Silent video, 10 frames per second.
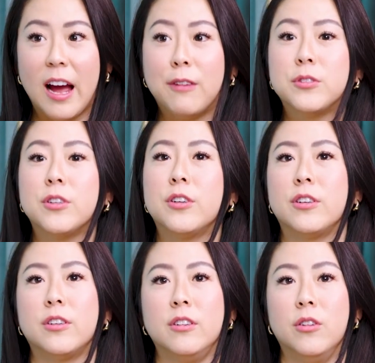
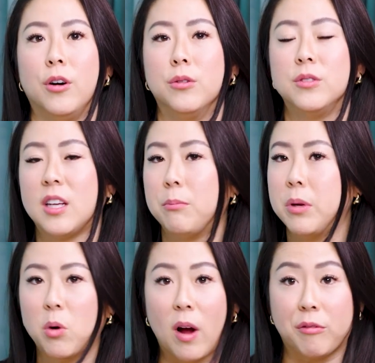after, some
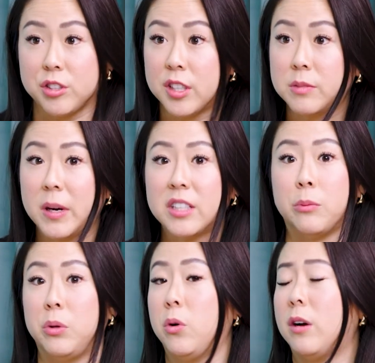people after 6 months,
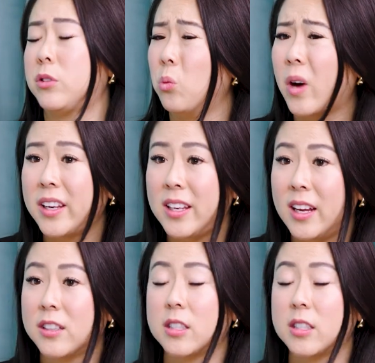some people after 1 year.